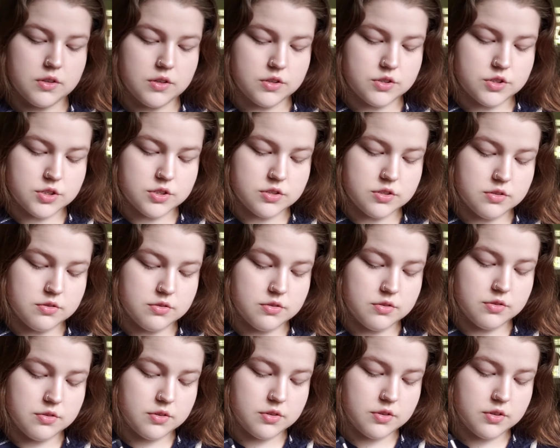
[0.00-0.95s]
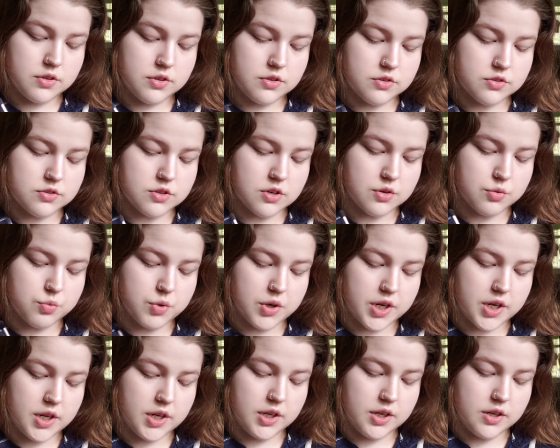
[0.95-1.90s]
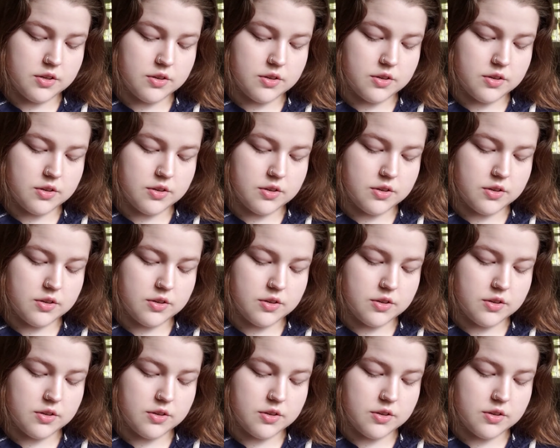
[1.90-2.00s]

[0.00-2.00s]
and just start working it